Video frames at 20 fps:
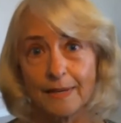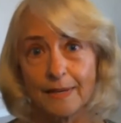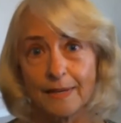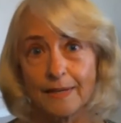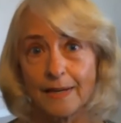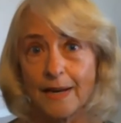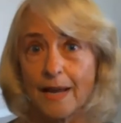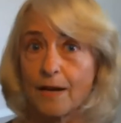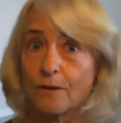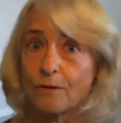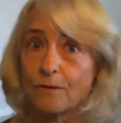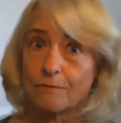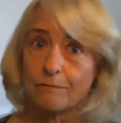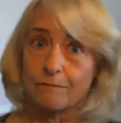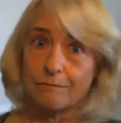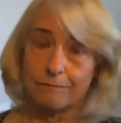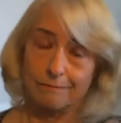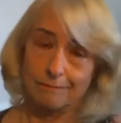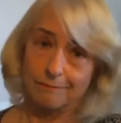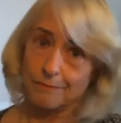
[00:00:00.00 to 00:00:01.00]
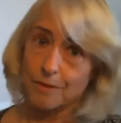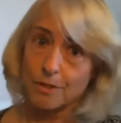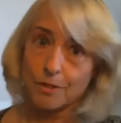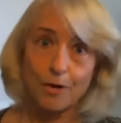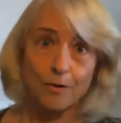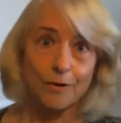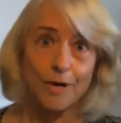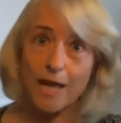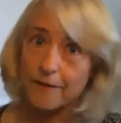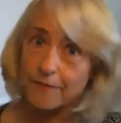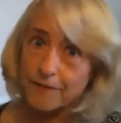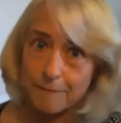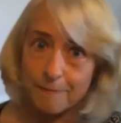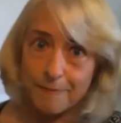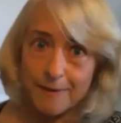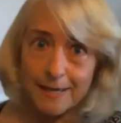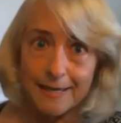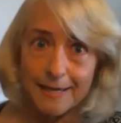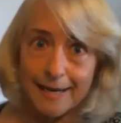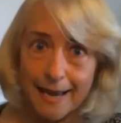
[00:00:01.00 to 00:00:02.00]
Now, you don't have to
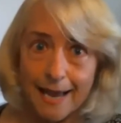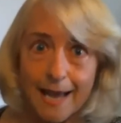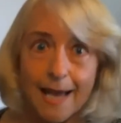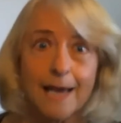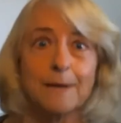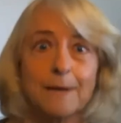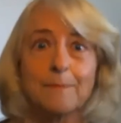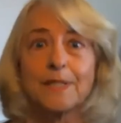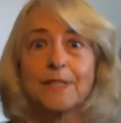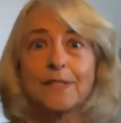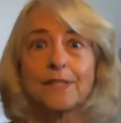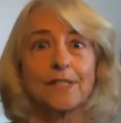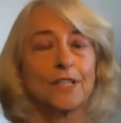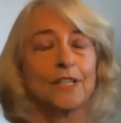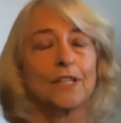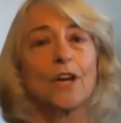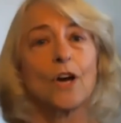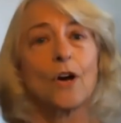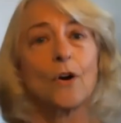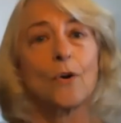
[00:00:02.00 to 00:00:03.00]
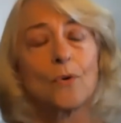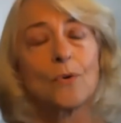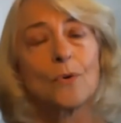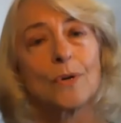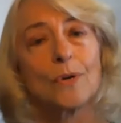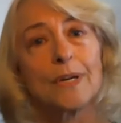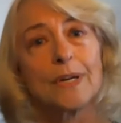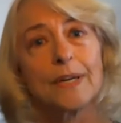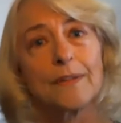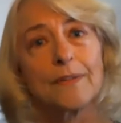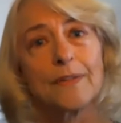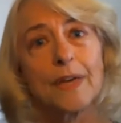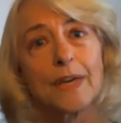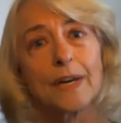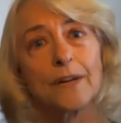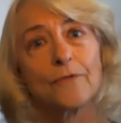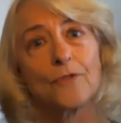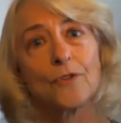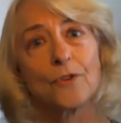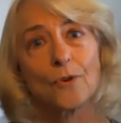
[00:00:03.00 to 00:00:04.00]
be an economist to know
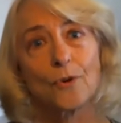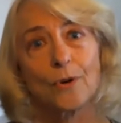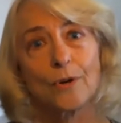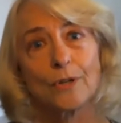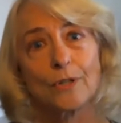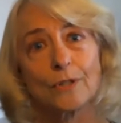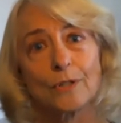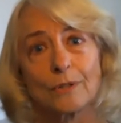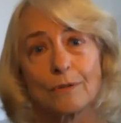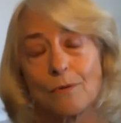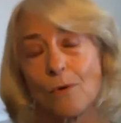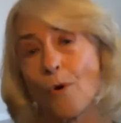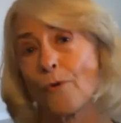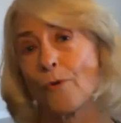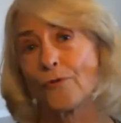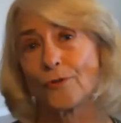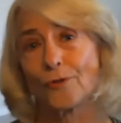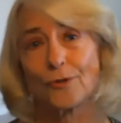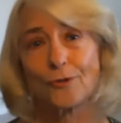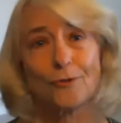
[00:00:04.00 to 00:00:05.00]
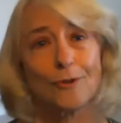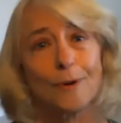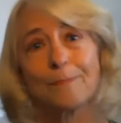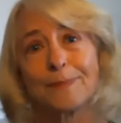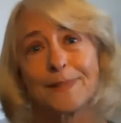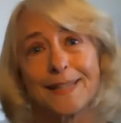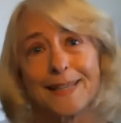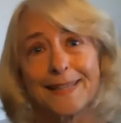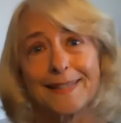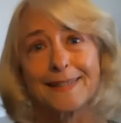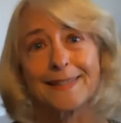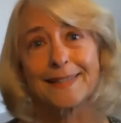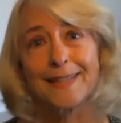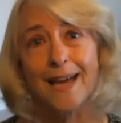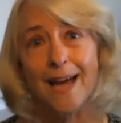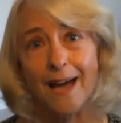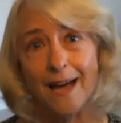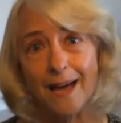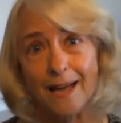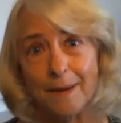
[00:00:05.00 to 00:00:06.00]
that if you're over tripling the
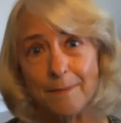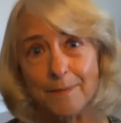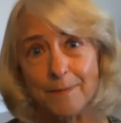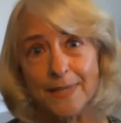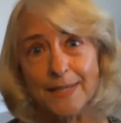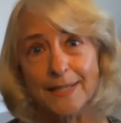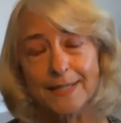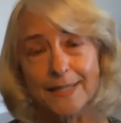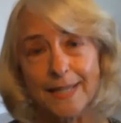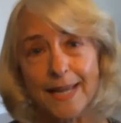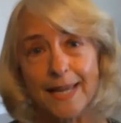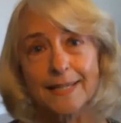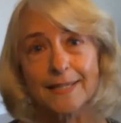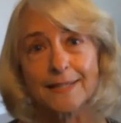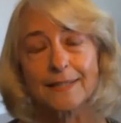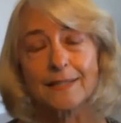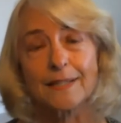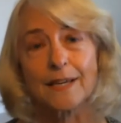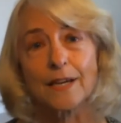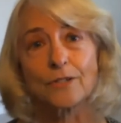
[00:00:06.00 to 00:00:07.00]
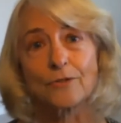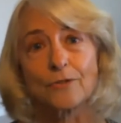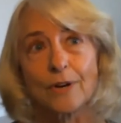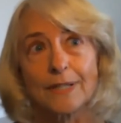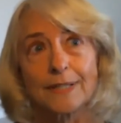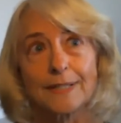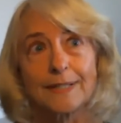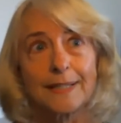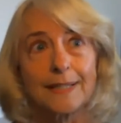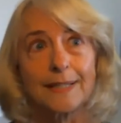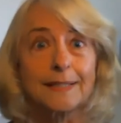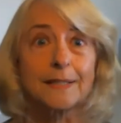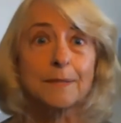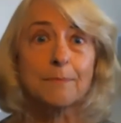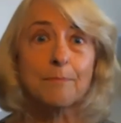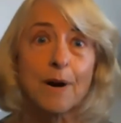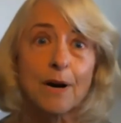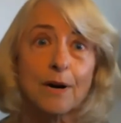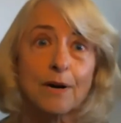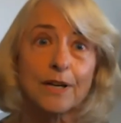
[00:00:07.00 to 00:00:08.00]
time that it takes a drug to get
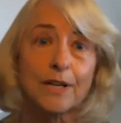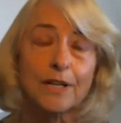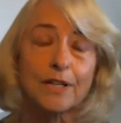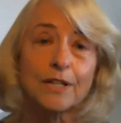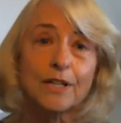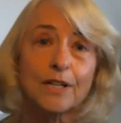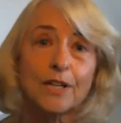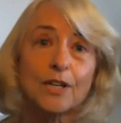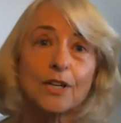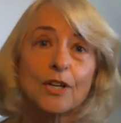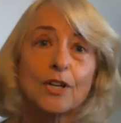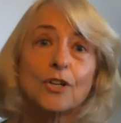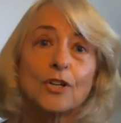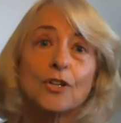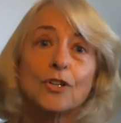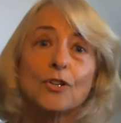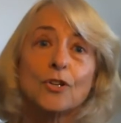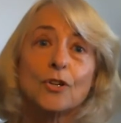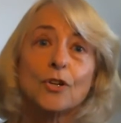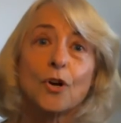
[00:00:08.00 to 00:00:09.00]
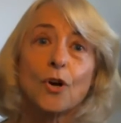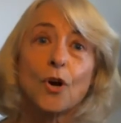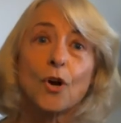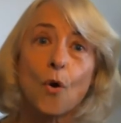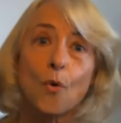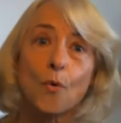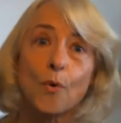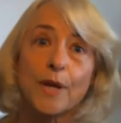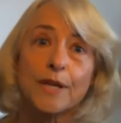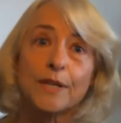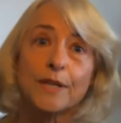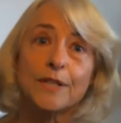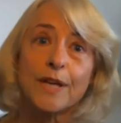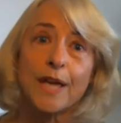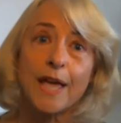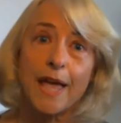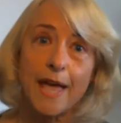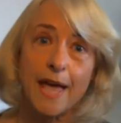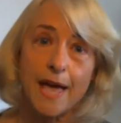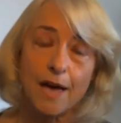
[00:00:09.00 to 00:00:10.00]
to market, you're going
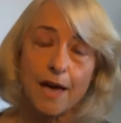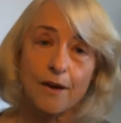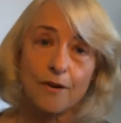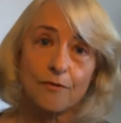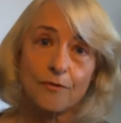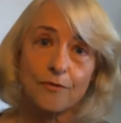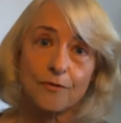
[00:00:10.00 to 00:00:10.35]
to have